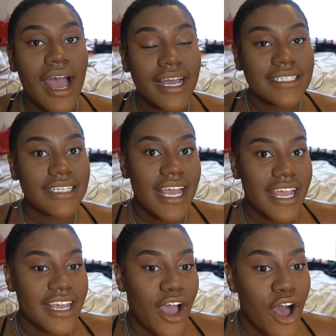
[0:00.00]
I
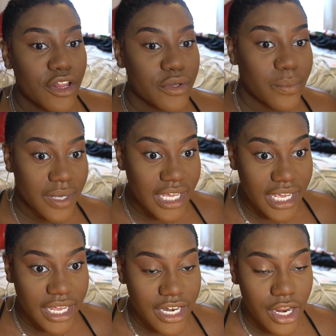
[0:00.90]
take
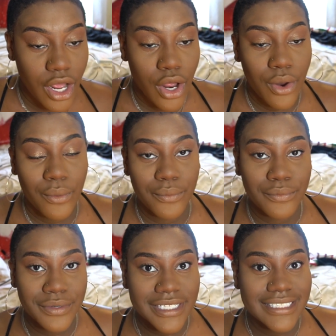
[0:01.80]
Halloween
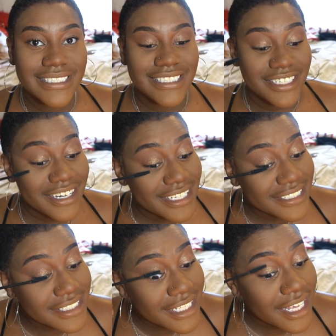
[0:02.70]
really
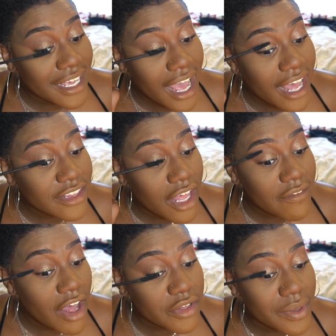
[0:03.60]
seriously. I
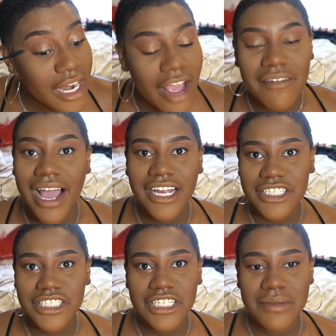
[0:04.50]
love Halloween. I've
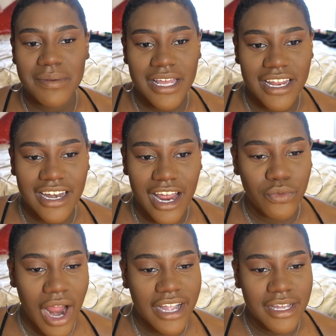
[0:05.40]
actually been
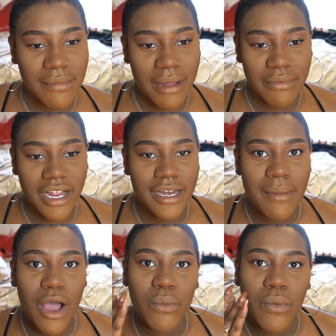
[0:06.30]
racking my brain
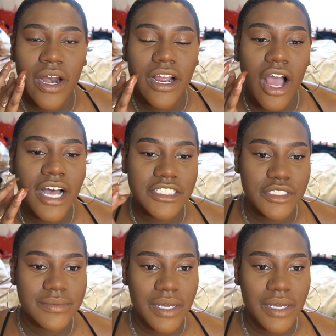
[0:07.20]
about what costumes